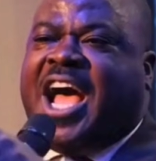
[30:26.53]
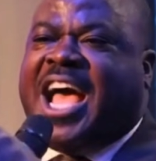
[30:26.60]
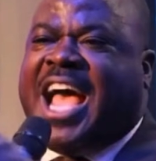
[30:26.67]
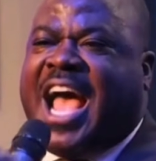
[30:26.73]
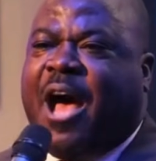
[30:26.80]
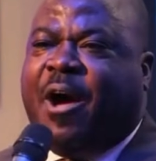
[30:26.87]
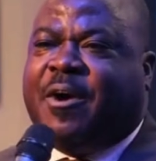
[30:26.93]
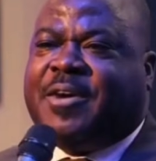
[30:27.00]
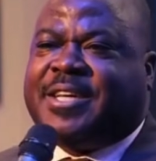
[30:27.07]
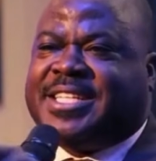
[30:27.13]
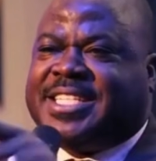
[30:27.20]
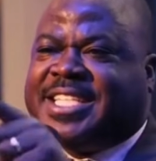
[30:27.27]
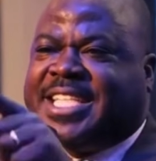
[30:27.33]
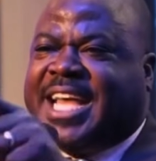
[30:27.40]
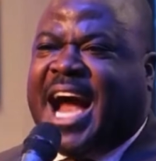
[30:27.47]
takes
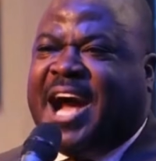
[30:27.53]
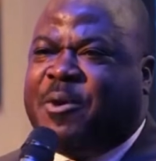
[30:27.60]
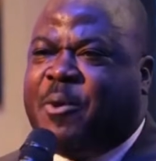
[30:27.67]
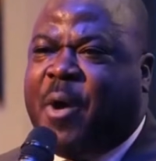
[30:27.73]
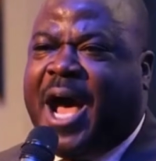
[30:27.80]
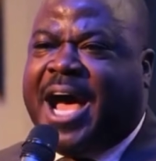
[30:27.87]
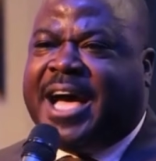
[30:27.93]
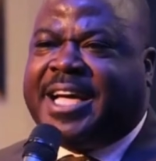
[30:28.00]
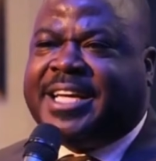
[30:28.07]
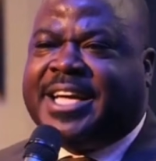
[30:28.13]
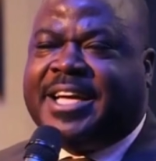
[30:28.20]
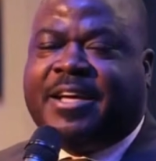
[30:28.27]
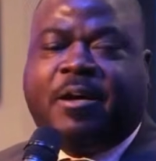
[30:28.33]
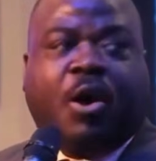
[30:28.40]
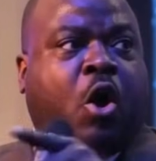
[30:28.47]
time. So
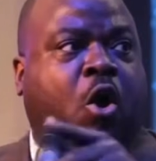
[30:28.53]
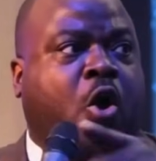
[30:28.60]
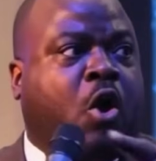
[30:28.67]
don't be in a